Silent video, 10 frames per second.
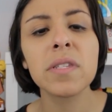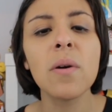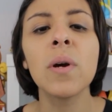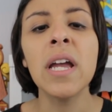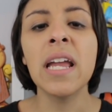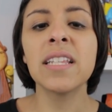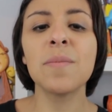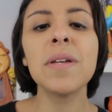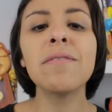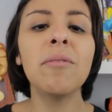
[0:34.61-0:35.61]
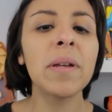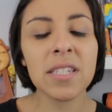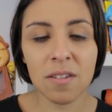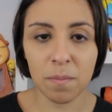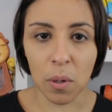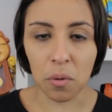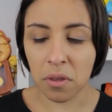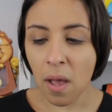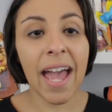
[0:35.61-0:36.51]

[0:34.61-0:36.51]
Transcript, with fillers: So it's a bit of a mix of both.